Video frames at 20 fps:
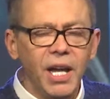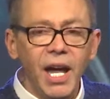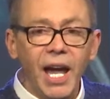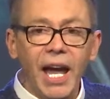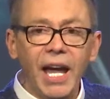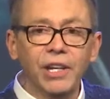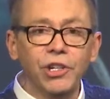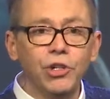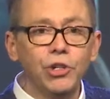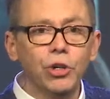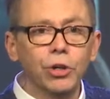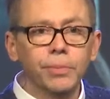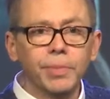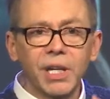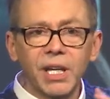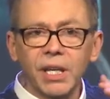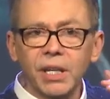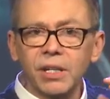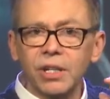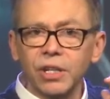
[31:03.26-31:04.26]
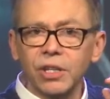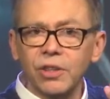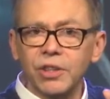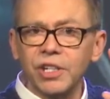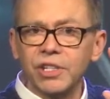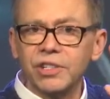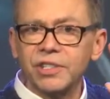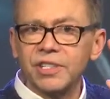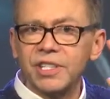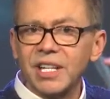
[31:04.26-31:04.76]
And you'll begin to,
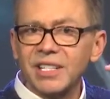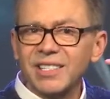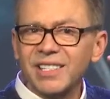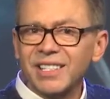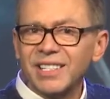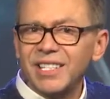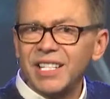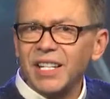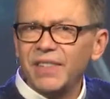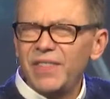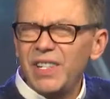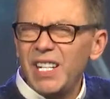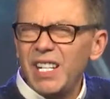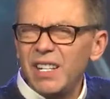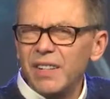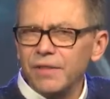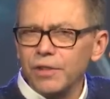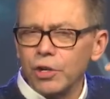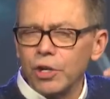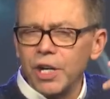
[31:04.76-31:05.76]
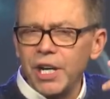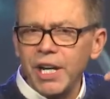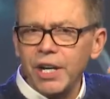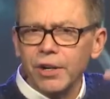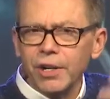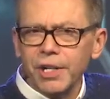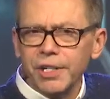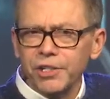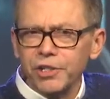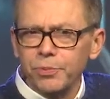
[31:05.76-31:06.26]
the sensitivity of your
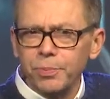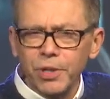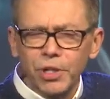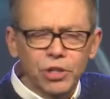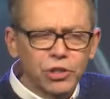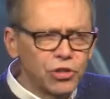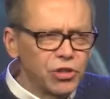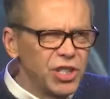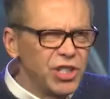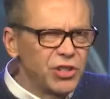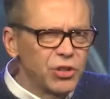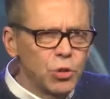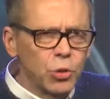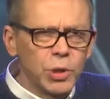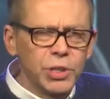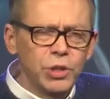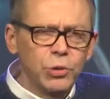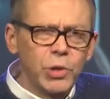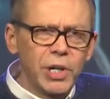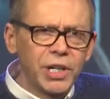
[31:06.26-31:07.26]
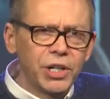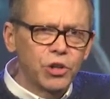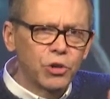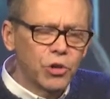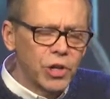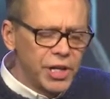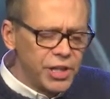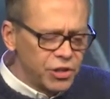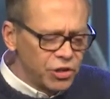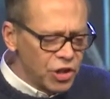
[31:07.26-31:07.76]
hearing spiritually is going to
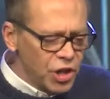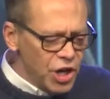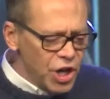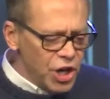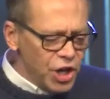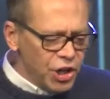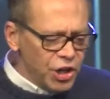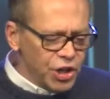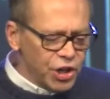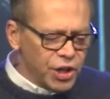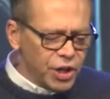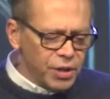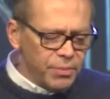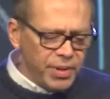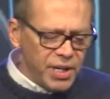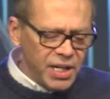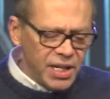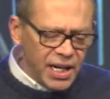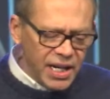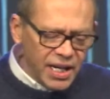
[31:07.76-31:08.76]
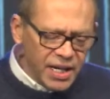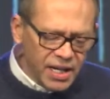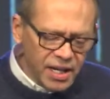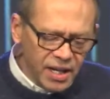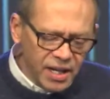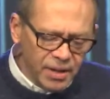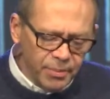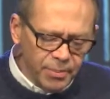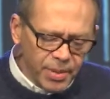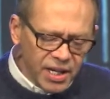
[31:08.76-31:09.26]
increase. You're going to be in,
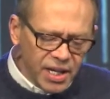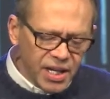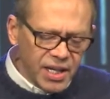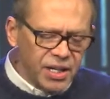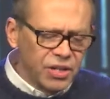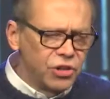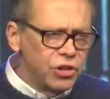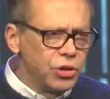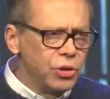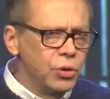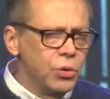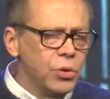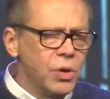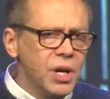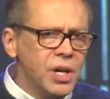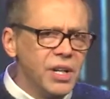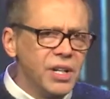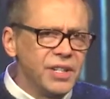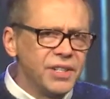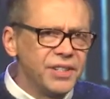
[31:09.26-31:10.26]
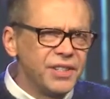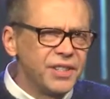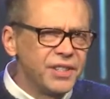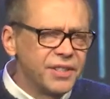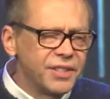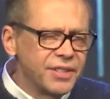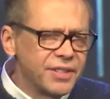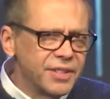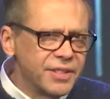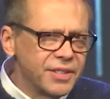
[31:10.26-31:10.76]
uh, begin to
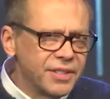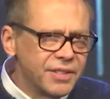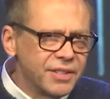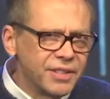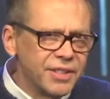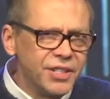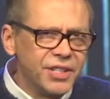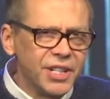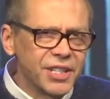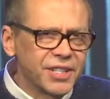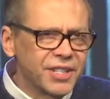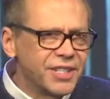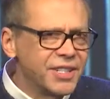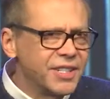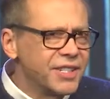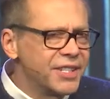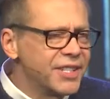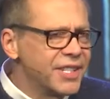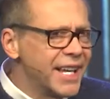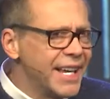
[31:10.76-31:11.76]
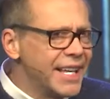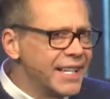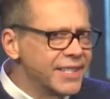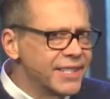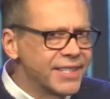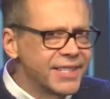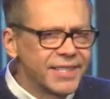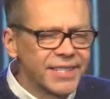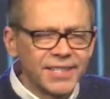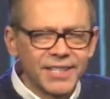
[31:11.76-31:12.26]
just
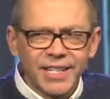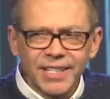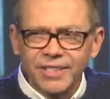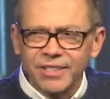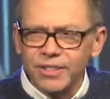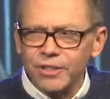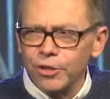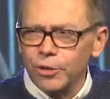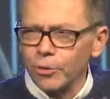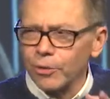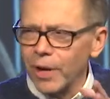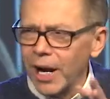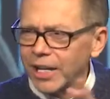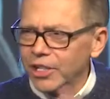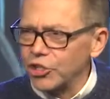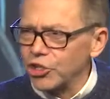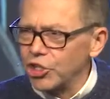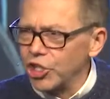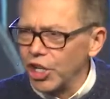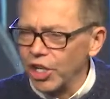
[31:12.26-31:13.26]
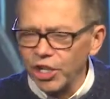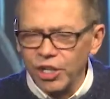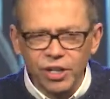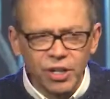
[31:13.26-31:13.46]
sense his direction. Yeah.